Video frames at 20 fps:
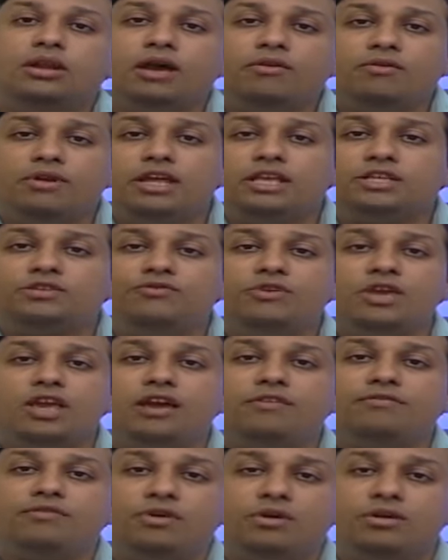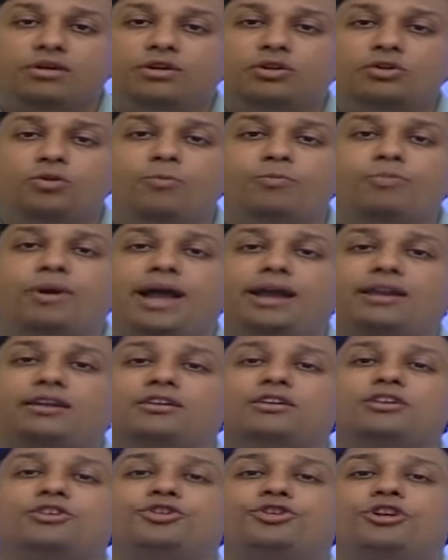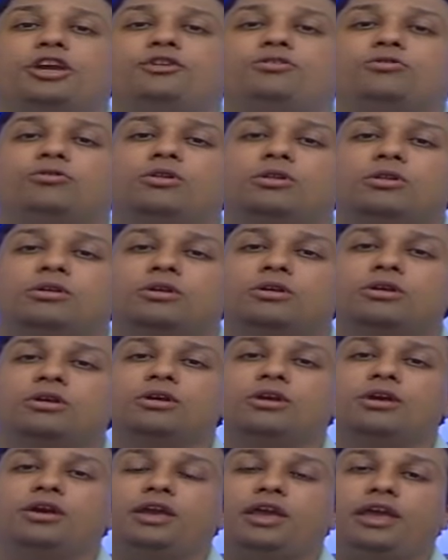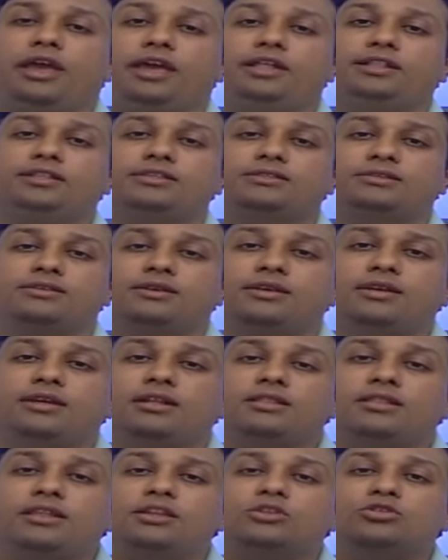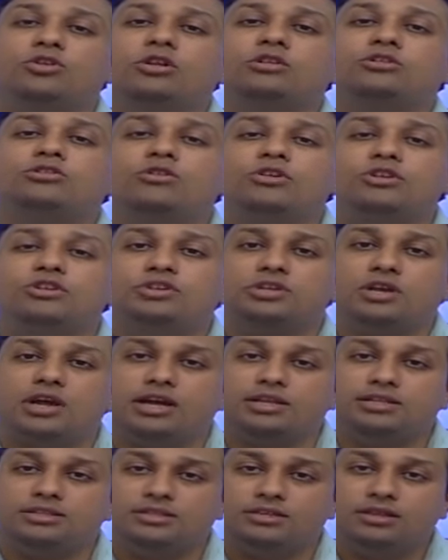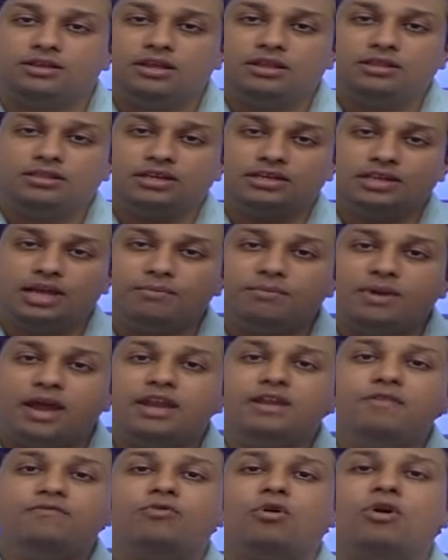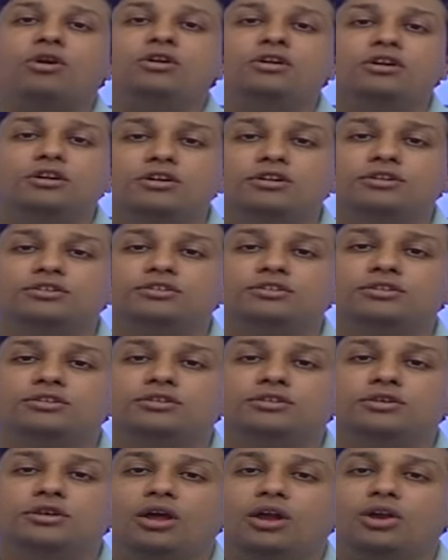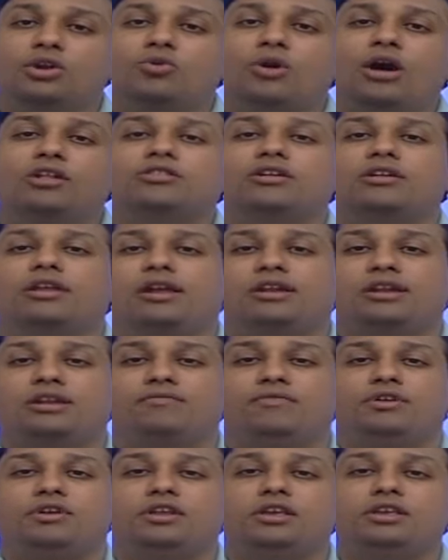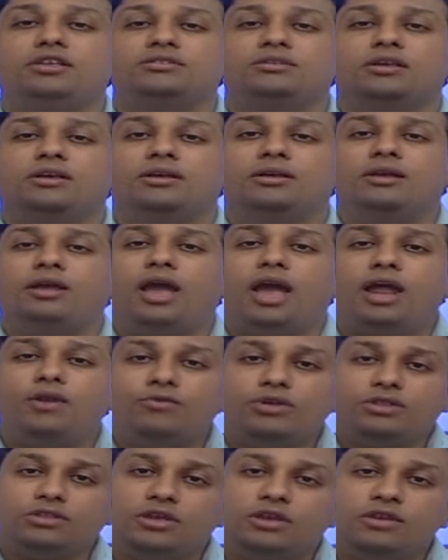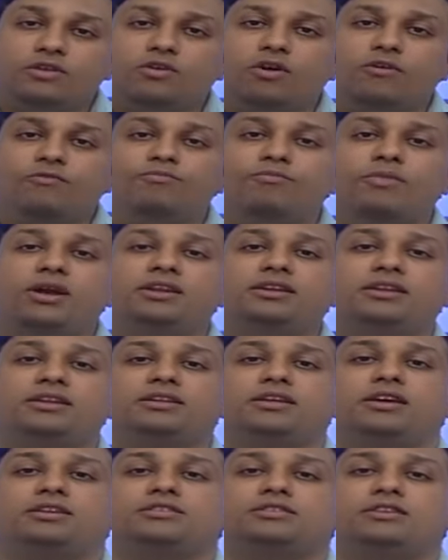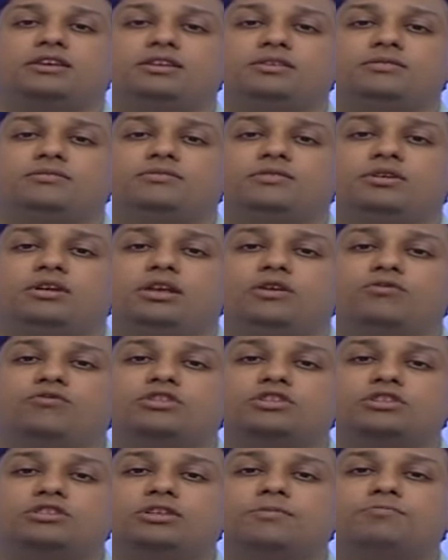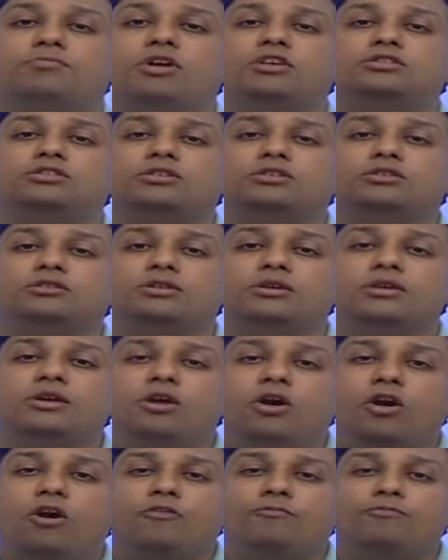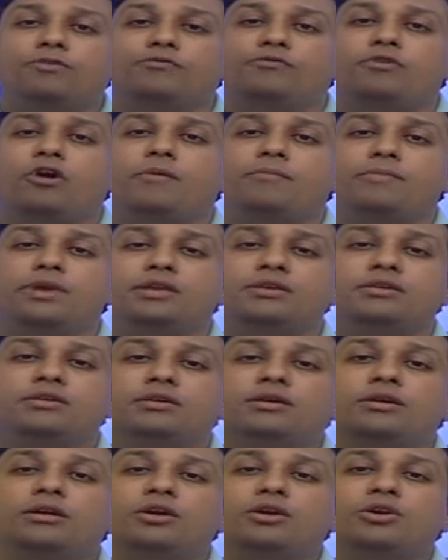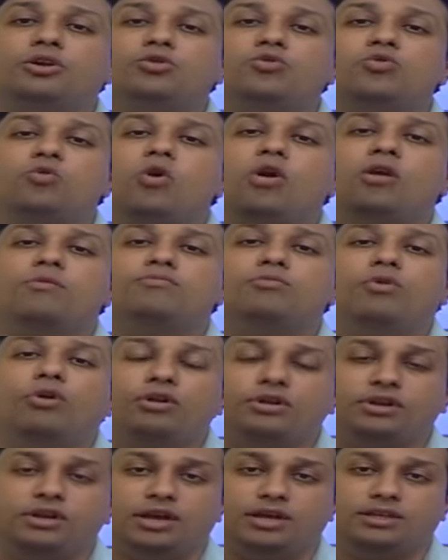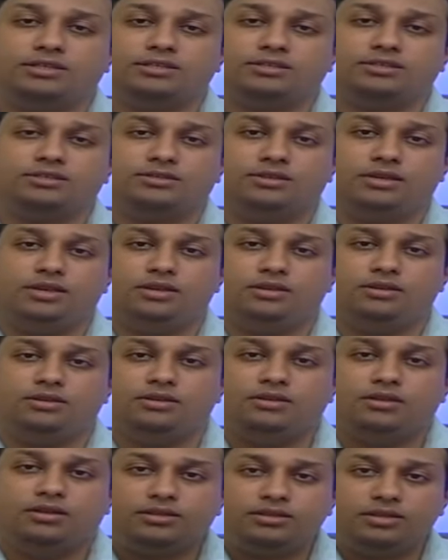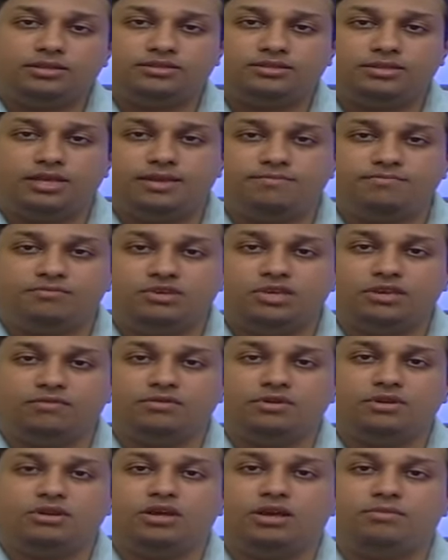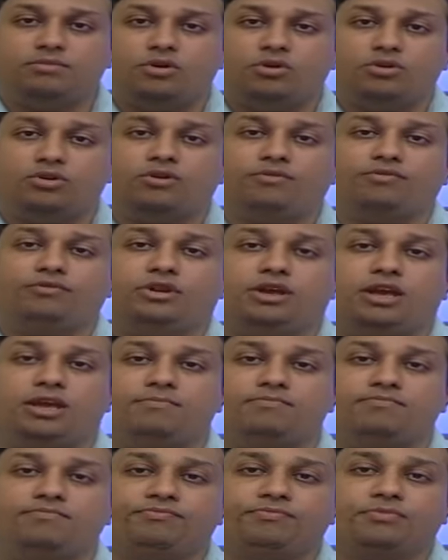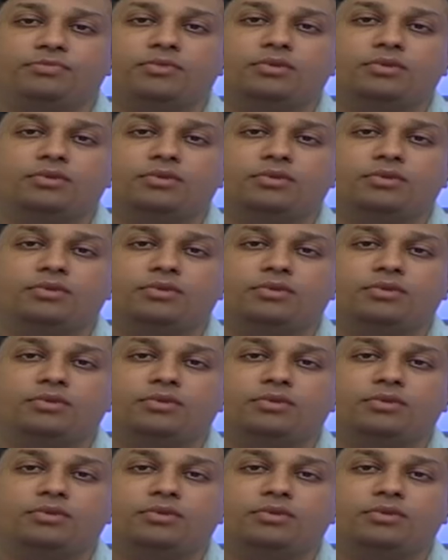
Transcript: Nowadays we have too packed a schedule, hence there is also a chance that our mind wanders to other activities and we think of multitasking, which is the process of performing two or more tasks in the same given amount of time.